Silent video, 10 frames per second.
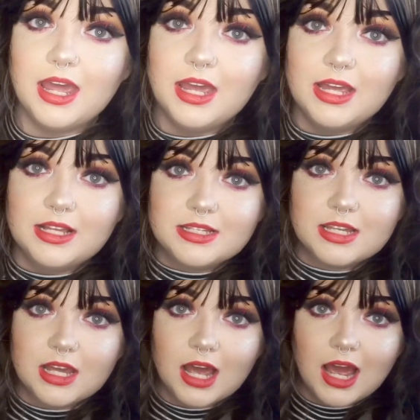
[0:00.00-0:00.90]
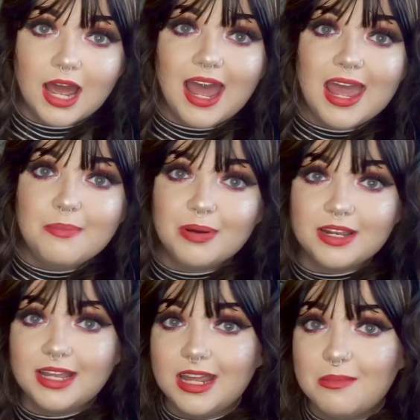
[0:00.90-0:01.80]
is a
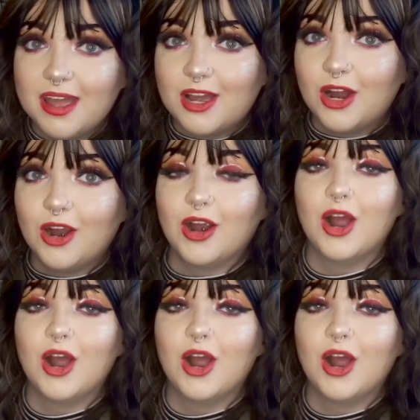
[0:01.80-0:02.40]
panini maker.